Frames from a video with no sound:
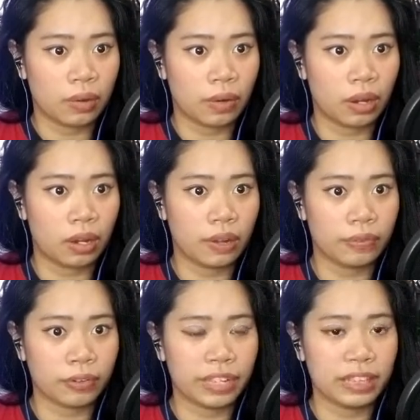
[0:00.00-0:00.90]
If
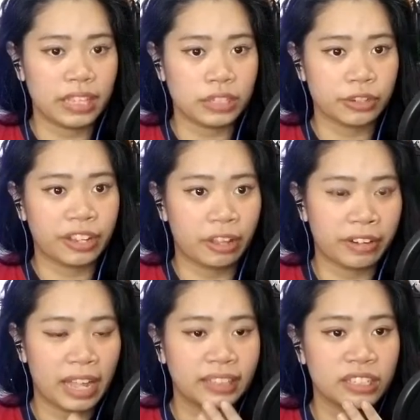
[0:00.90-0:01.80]
you read this, your
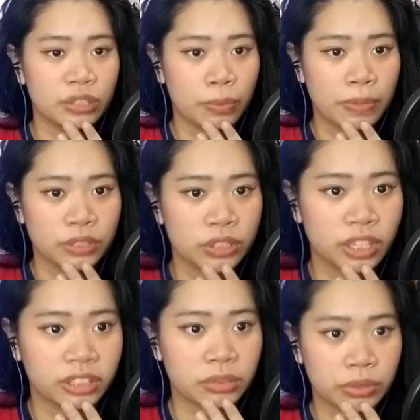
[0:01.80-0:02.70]
realities do, once you
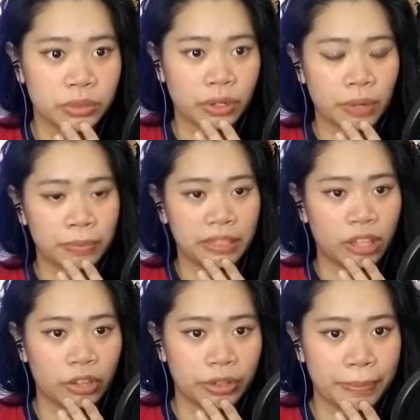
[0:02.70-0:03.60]
start this ritual, complete
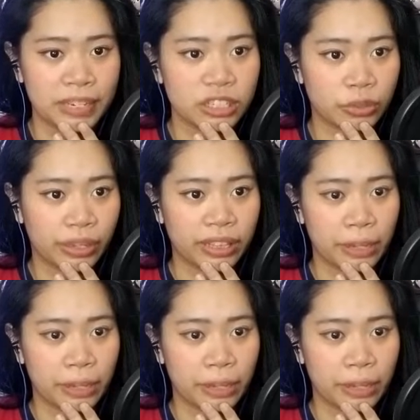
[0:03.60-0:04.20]
all three pages quickly.